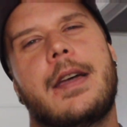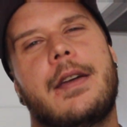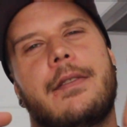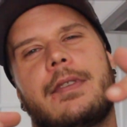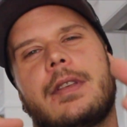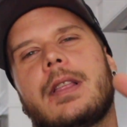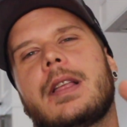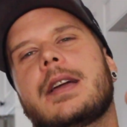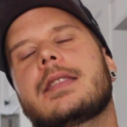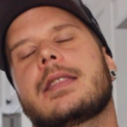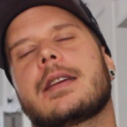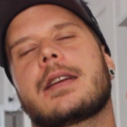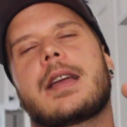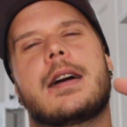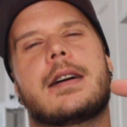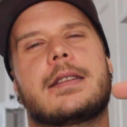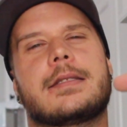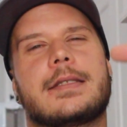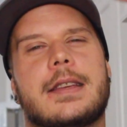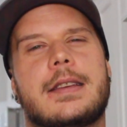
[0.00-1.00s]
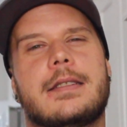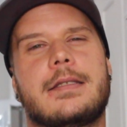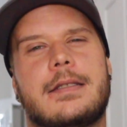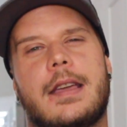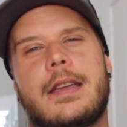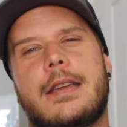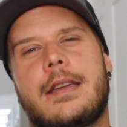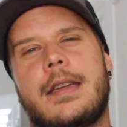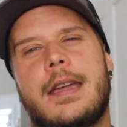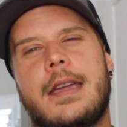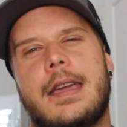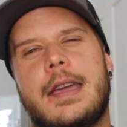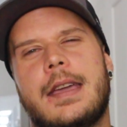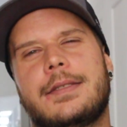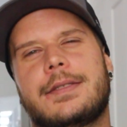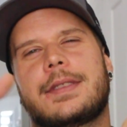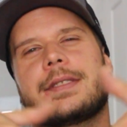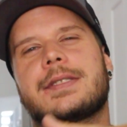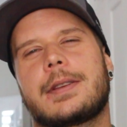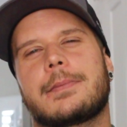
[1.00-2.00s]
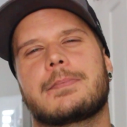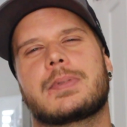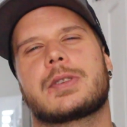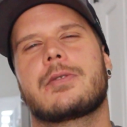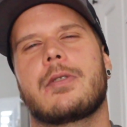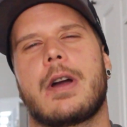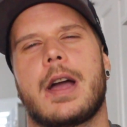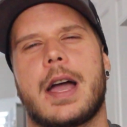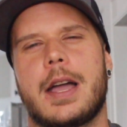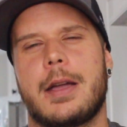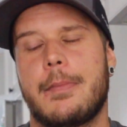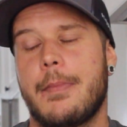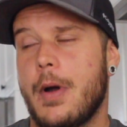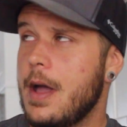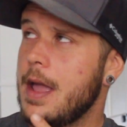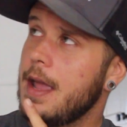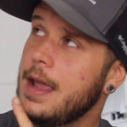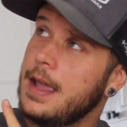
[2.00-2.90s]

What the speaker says: If you like the content, hit the subscribe